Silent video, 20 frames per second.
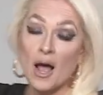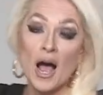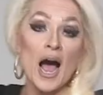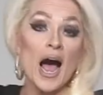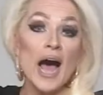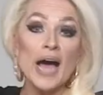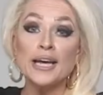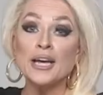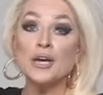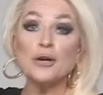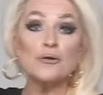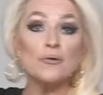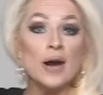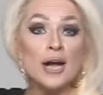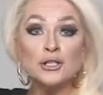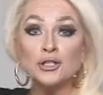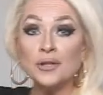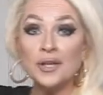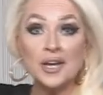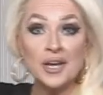I
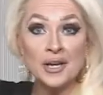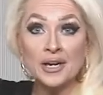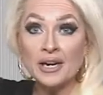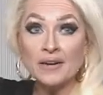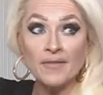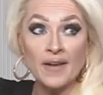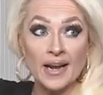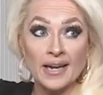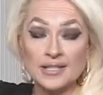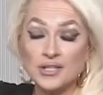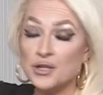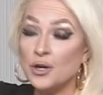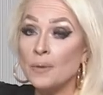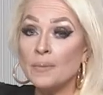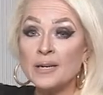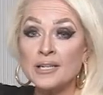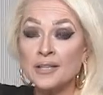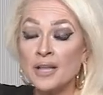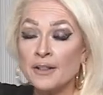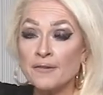congratulate you in advance.
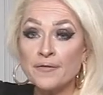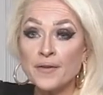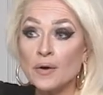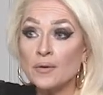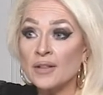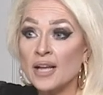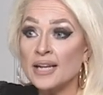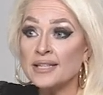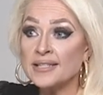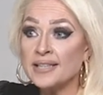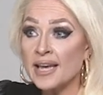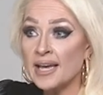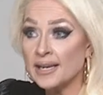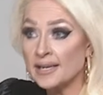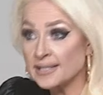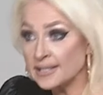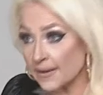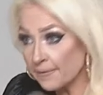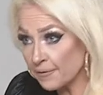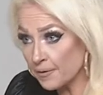Nobody's on the phone lines yet
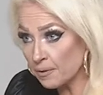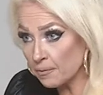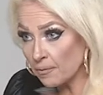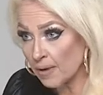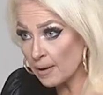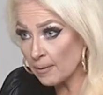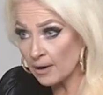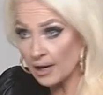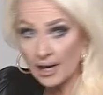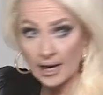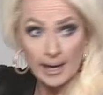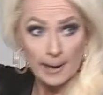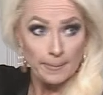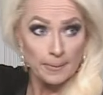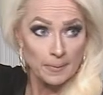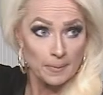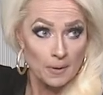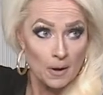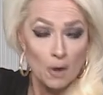except for, wait, we got a couple people.